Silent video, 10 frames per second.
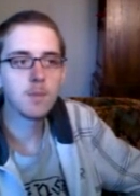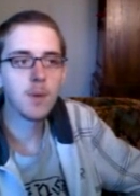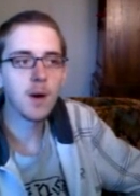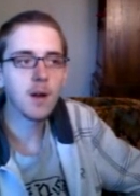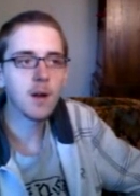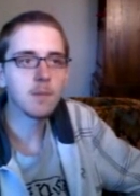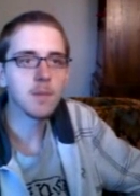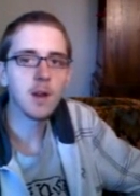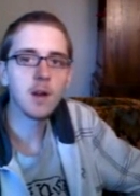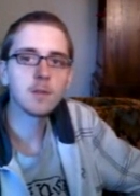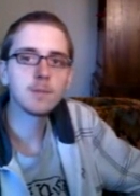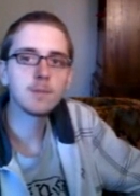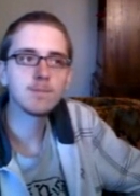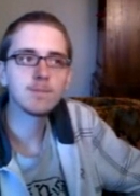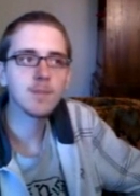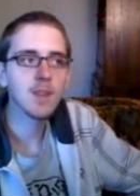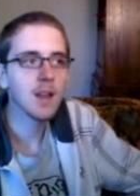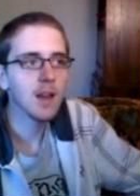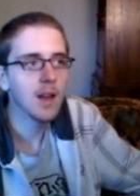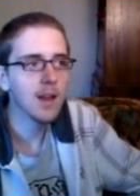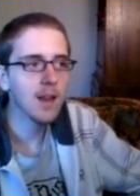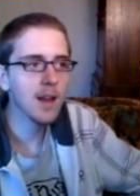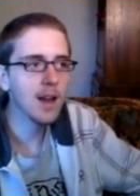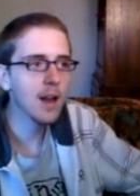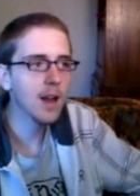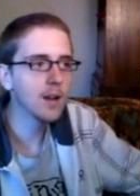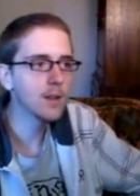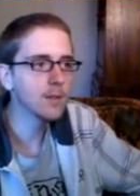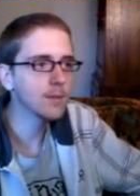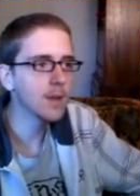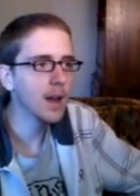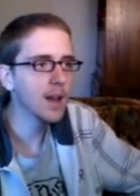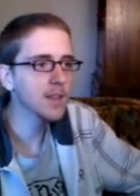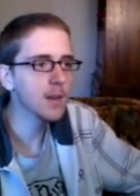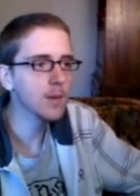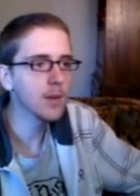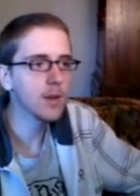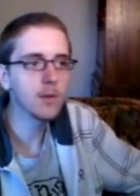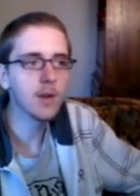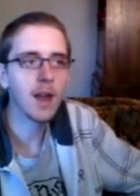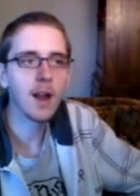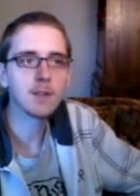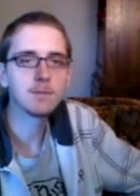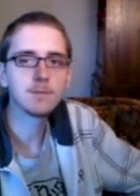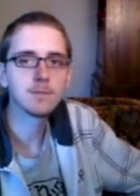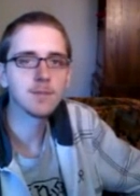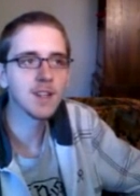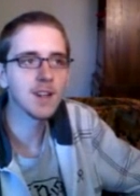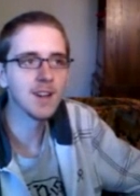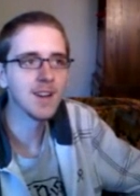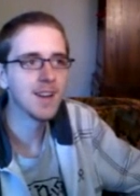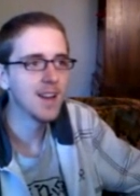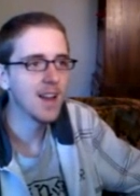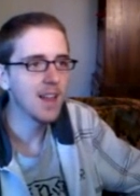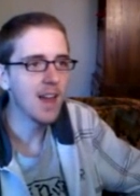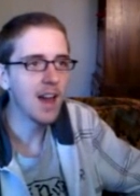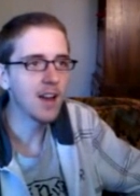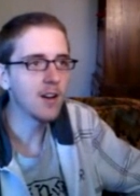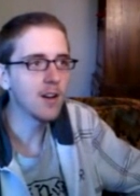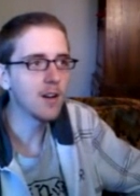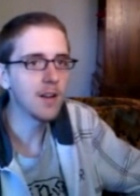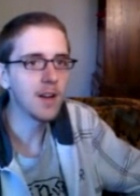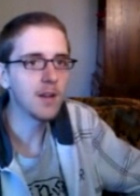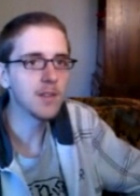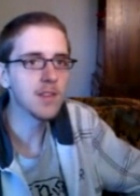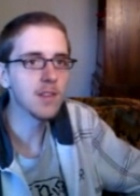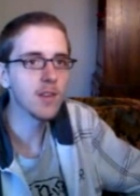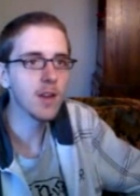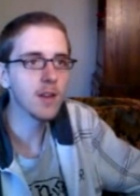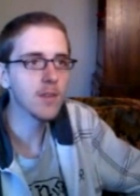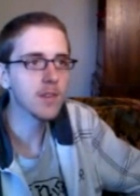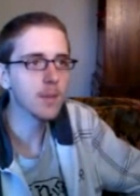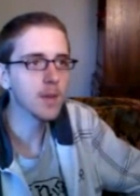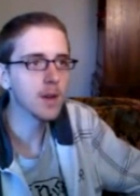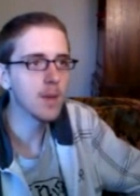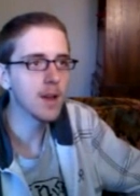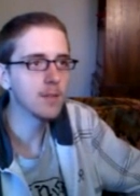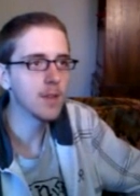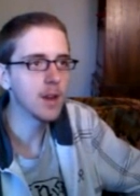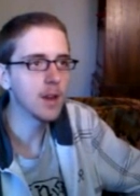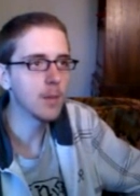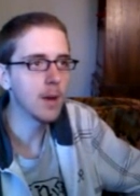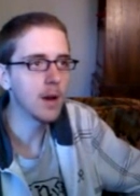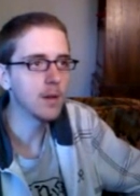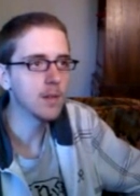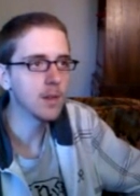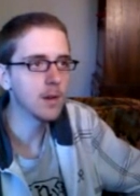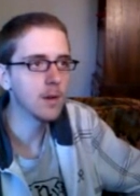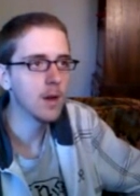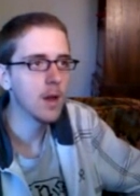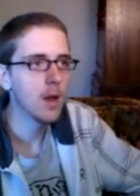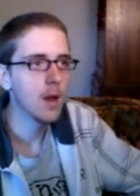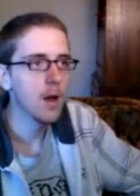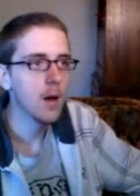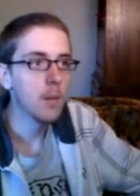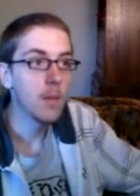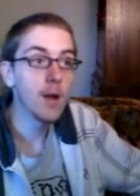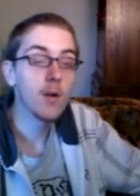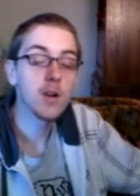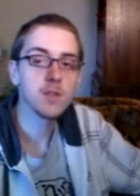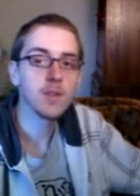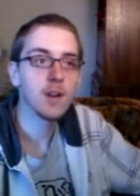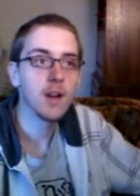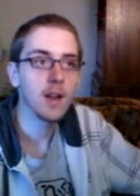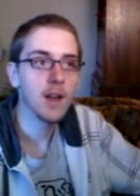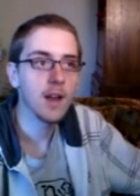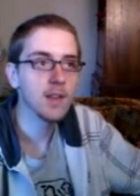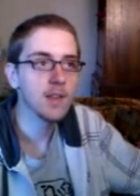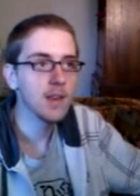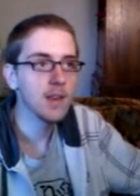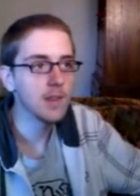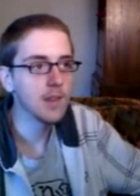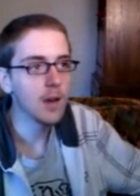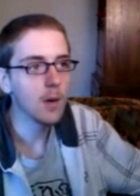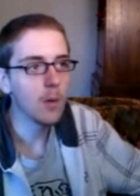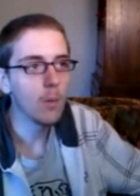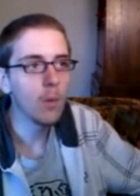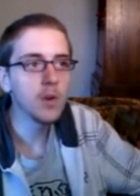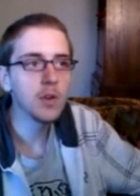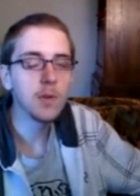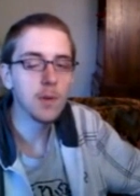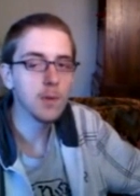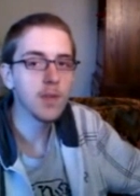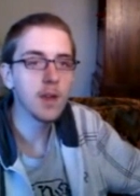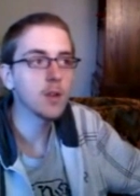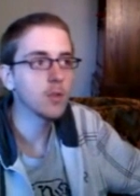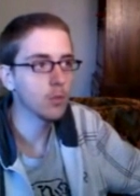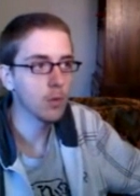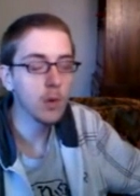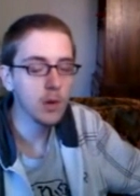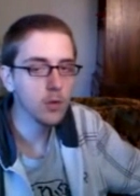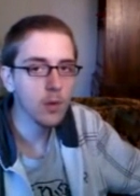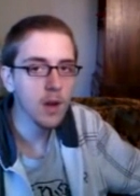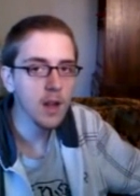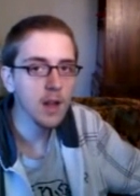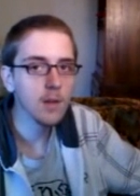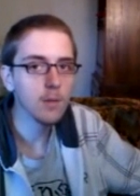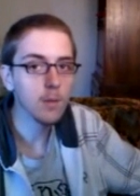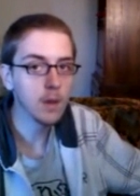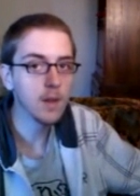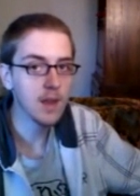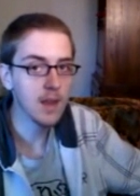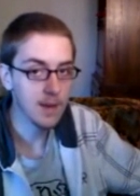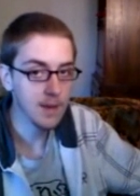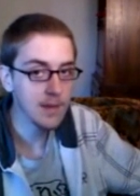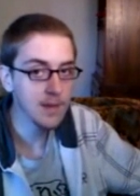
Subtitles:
But, you know, yeah, I guess I really don't care at all, and I was just looking for something to make a video about. So, my question for today, guys, is what do you think Druidry really is,